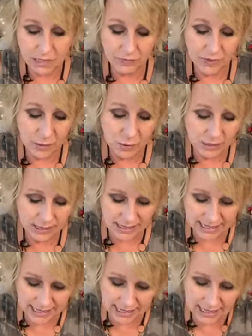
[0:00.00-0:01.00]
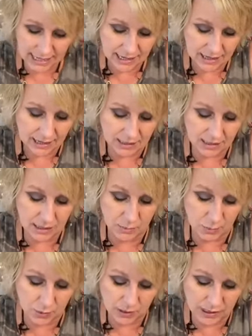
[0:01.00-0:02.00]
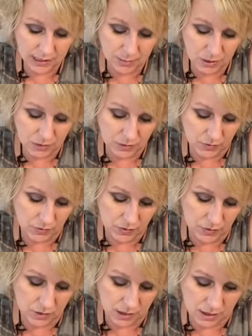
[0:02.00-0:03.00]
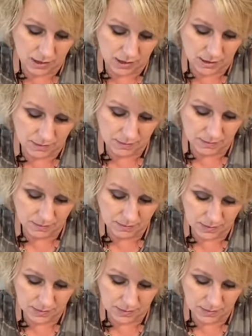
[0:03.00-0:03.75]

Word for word: if they want to see some really beautiful um,